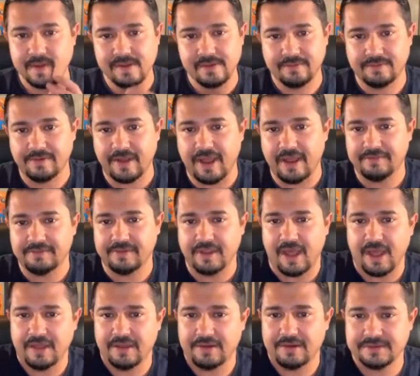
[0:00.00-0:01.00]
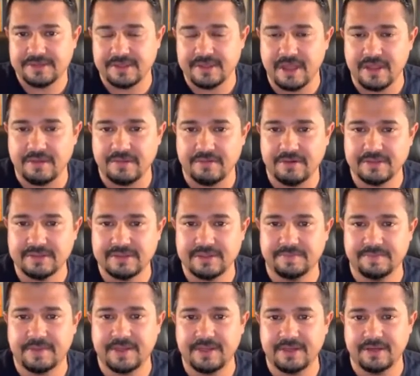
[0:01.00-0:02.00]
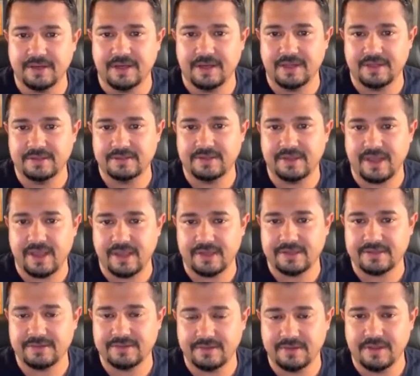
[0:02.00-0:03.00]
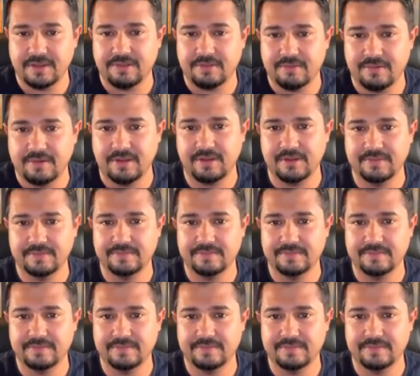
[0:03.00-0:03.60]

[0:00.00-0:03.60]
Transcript: $5, another one to Pinon, the X23.